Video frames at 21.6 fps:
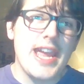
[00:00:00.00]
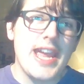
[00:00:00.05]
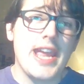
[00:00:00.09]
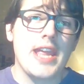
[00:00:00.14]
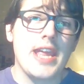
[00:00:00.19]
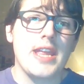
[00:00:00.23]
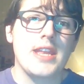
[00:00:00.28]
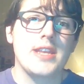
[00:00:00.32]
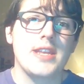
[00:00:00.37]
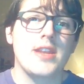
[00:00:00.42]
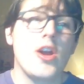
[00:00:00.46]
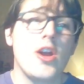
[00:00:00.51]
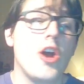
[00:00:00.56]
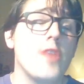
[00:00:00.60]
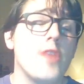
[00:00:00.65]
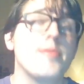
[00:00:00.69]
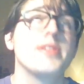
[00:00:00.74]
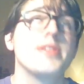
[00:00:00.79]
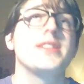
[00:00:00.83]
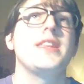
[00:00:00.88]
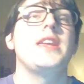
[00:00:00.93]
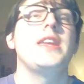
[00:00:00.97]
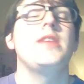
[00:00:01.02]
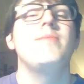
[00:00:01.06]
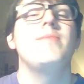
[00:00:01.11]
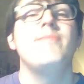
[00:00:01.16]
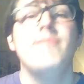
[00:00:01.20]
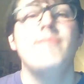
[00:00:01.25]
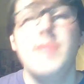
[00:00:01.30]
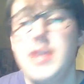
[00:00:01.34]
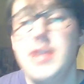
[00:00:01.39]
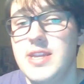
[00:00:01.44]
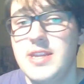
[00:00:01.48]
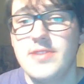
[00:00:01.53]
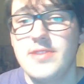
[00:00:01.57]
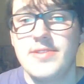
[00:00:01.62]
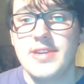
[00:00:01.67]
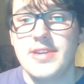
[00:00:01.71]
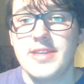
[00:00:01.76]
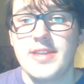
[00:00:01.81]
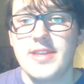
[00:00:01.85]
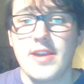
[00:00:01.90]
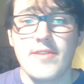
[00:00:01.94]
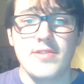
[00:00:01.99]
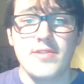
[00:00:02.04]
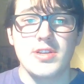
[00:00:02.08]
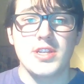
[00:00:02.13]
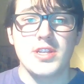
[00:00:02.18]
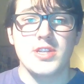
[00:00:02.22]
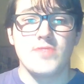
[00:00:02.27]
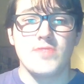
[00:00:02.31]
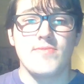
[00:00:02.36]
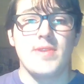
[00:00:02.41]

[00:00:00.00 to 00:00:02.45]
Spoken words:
and almost immediately there were just